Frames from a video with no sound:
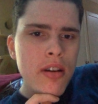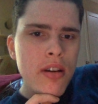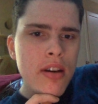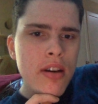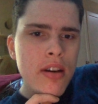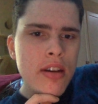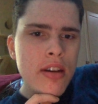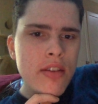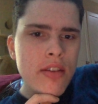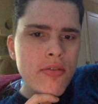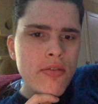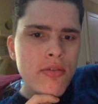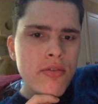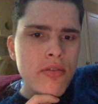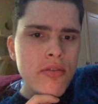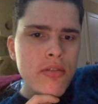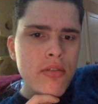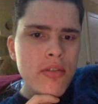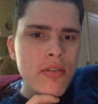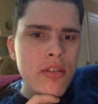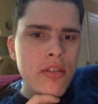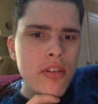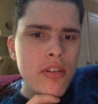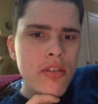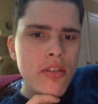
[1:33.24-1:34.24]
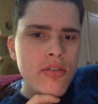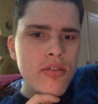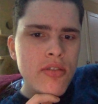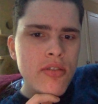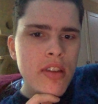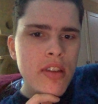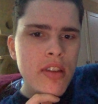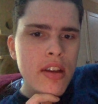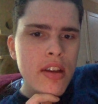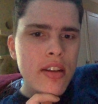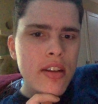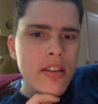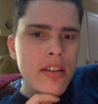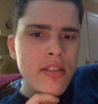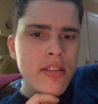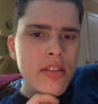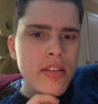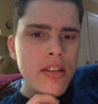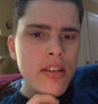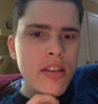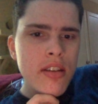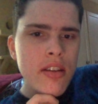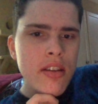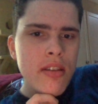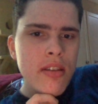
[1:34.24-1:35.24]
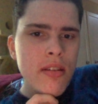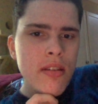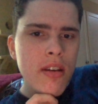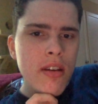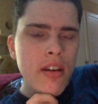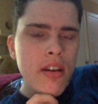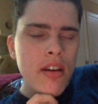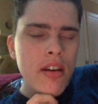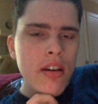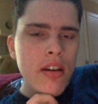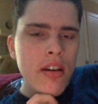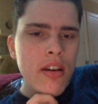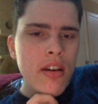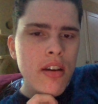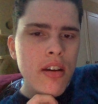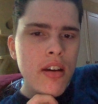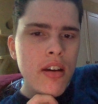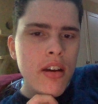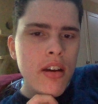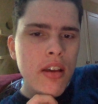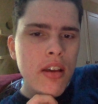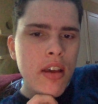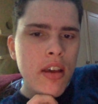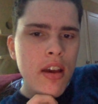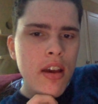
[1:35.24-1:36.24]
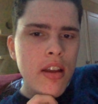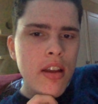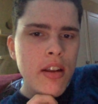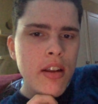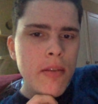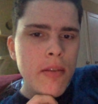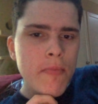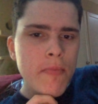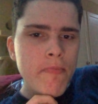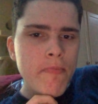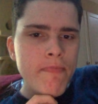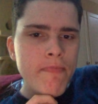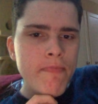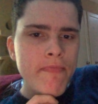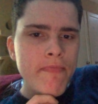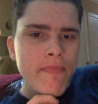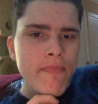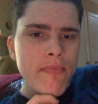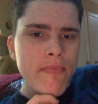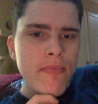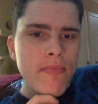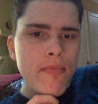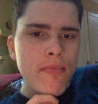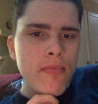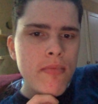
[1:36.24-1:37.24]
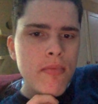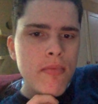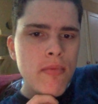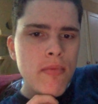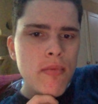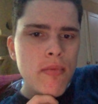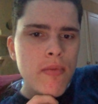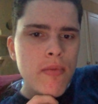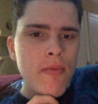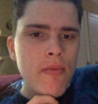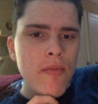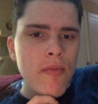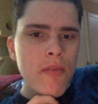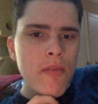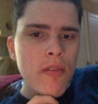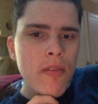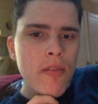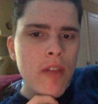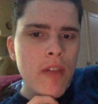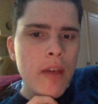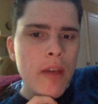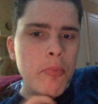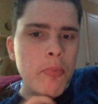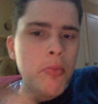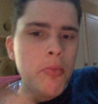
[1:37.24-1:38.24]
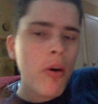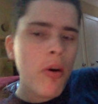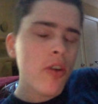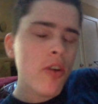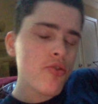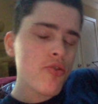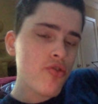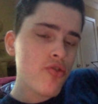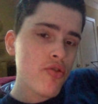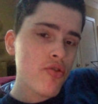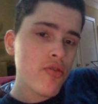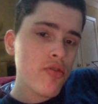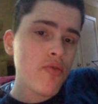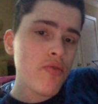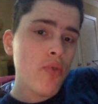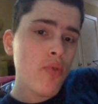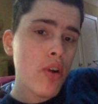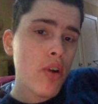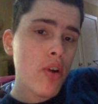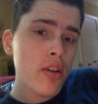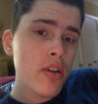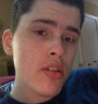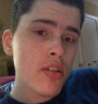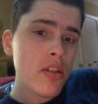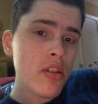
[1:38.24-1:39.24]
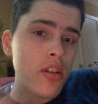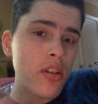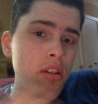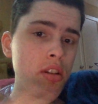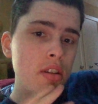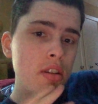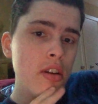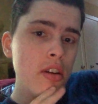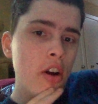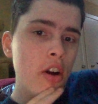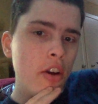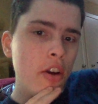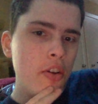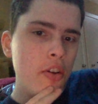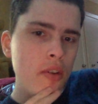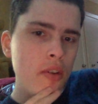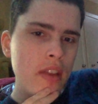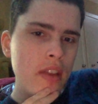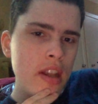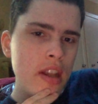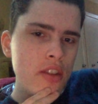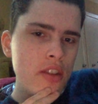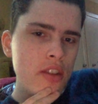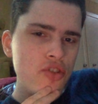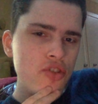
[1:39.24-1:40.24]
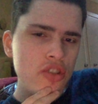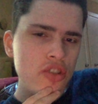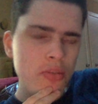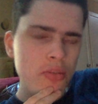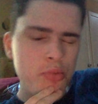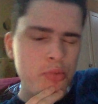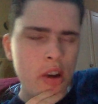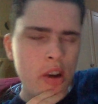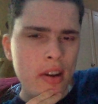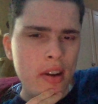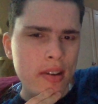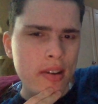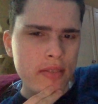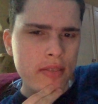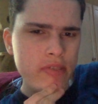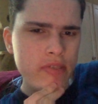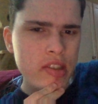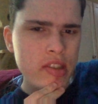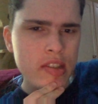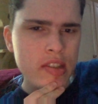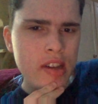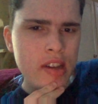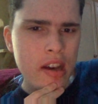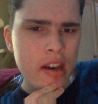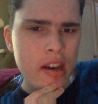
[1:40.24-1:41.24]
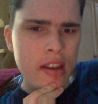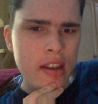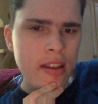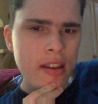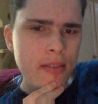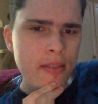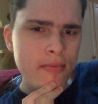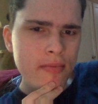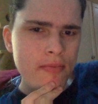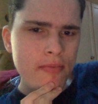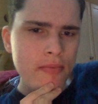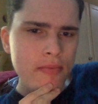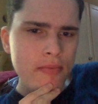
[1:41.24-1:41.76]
I don't understand. Is he, again, like Paul Joseph Watson, arguing that it's just a product of society?